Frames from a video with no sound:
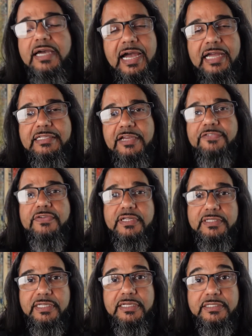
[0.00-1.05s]
I
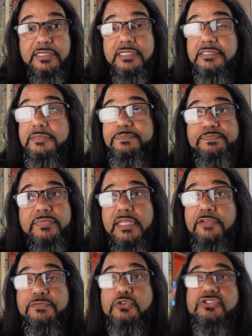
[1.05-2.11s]
definitely think it does.
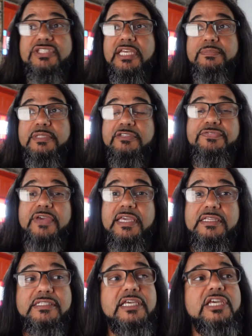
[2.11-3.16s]
If you skip this
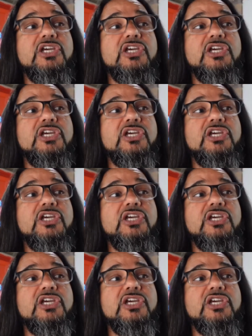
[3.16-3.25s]
phase,